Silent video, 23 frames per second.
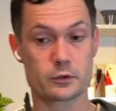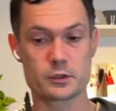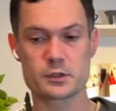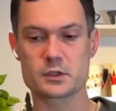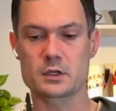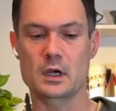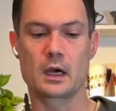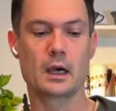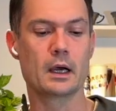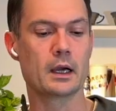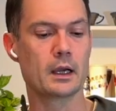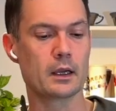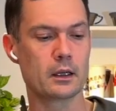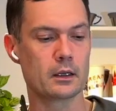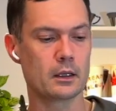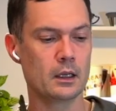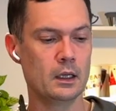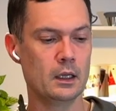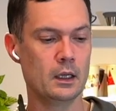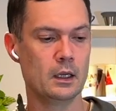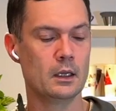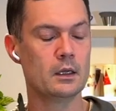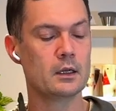side
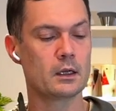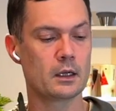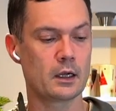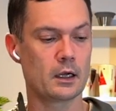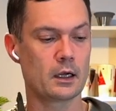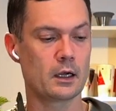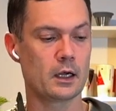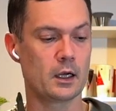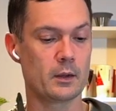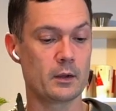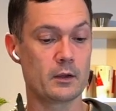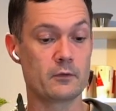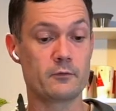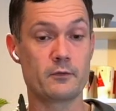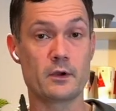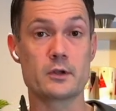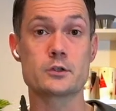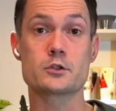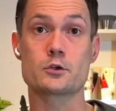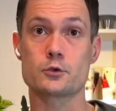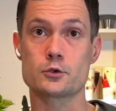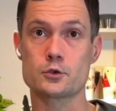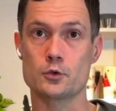
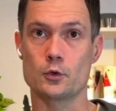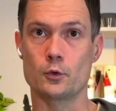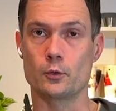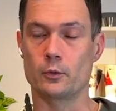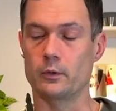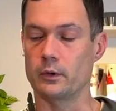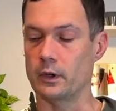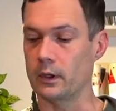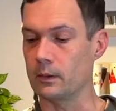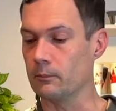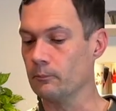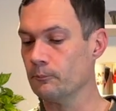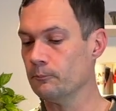adventure touring.